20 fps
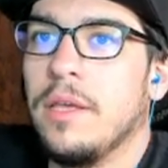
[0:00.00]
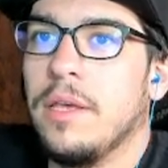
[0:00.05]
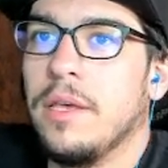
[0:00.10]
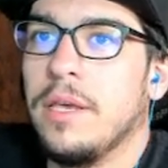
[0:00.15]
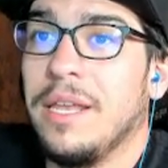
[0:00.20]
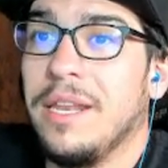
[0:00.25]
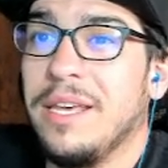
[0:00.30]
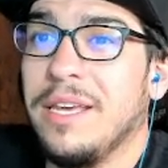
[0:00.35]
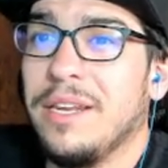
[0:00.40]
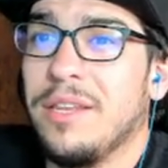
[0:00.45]

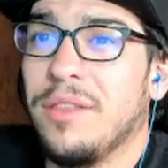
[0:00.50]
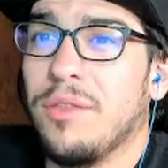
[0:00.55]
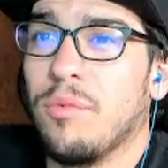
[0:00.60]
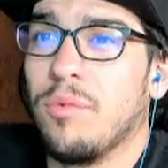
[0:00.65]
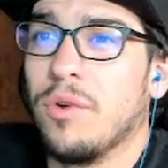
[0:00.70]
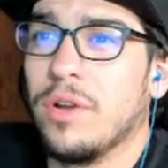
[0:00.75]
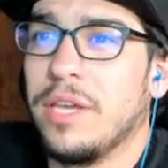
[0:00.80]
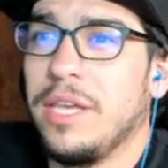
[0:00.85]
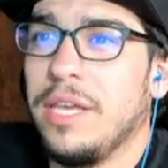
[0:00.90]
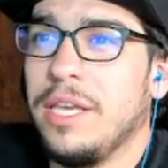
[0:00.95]
Getting into the
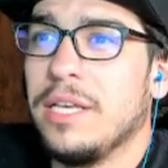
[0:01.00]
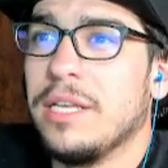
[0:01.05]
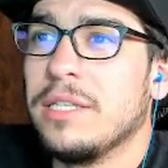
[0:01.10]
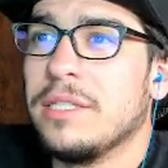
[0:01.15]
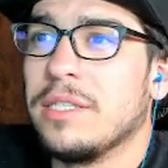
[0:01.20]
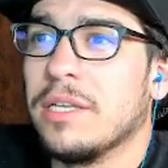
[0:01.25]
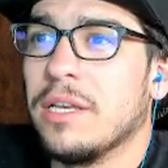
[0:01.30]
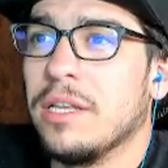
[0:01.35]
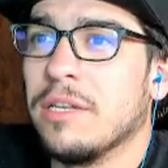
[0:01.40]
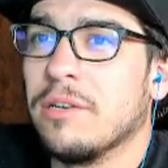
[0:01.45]

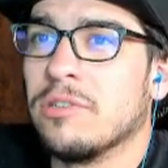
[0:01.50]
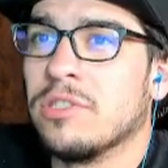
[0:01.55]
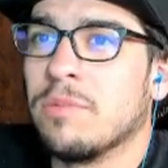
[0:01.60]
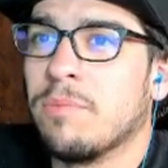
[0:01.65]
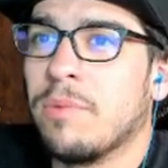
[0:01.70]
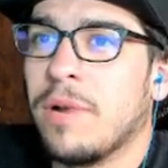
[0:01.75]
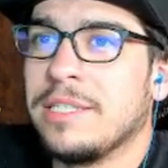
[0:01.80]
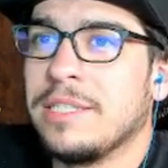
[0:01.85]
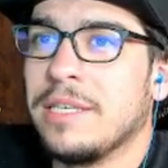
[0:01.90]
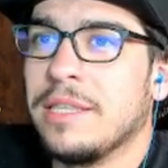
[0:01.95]
rookies, a little
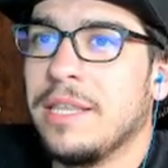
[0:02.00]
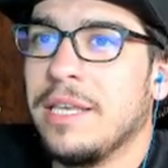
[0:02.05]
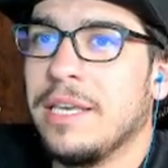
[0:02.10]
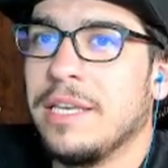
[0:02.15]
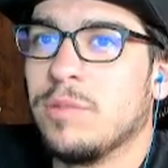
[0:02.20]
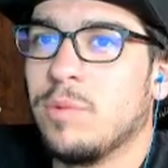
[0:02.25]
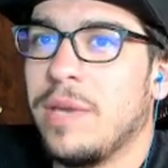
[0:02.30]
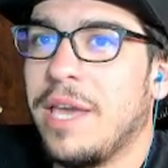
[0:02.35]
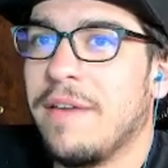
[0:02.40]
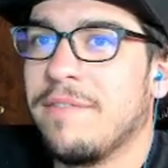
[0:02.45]
surprising thing
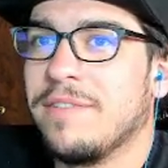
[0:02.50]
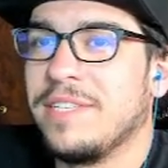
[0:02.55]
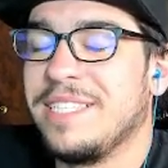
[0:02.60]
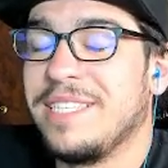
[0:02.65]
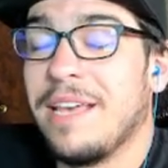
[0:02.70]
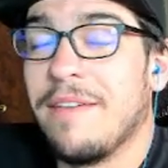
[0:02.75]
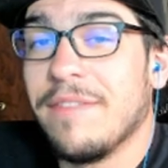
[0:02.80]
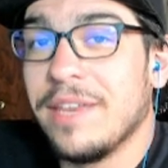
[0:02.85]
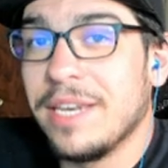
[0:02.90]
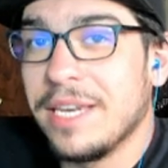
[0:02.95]
is we have
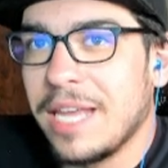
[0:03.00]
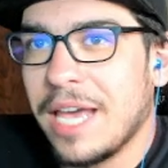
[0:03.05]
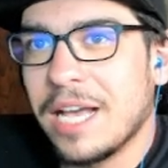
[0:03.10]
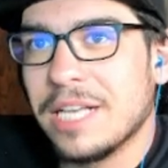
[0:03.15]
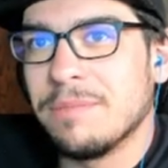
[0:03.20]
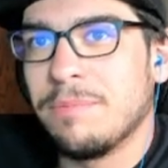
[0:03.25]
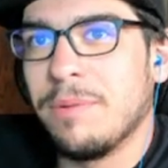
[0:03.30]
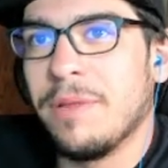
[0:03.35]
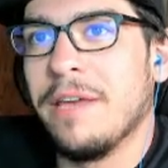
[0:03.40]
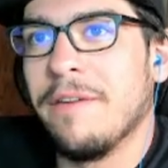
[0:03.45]
7 decks
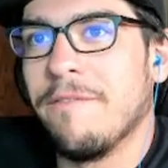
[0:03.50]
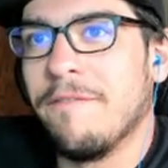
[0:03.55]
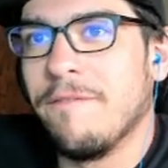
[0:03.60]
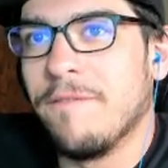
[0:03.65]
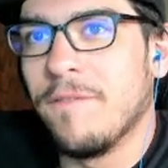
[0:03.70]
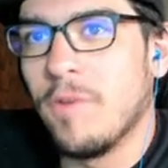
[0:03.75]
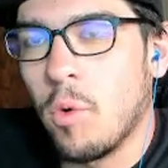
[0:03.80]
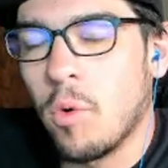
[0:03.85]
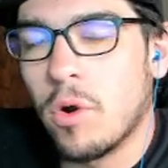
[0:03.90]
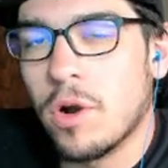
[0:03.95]
playing
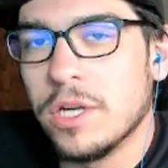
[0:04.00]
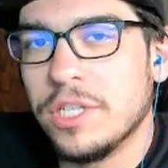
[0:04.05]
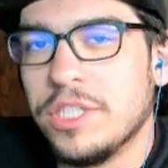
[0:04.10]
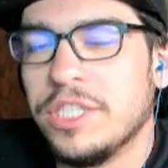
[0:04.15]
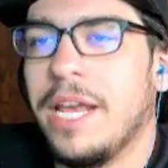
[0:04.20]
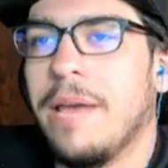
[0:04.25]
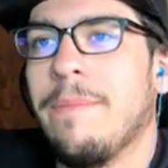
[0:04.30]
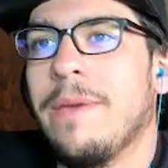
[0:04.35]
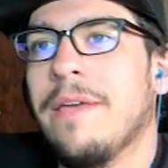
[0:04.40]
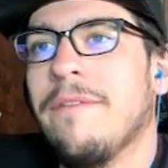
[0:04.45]
4
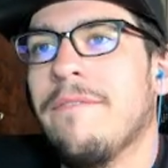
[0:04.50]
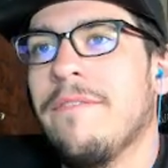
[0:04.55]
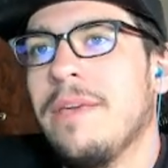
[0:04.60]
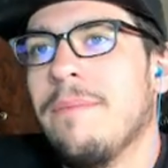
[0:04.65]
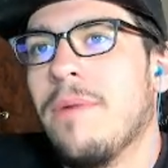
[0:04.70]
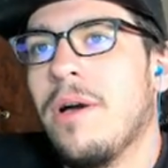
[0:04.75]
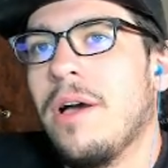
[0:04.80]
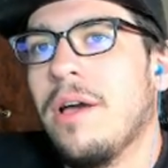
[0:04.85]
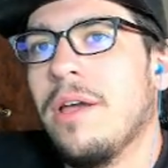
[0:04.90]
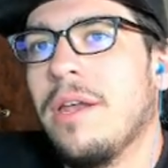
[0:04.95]
Jamming
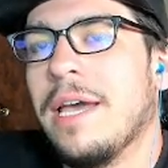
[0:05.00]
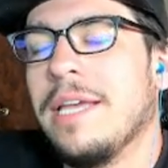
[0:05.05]
Vmon.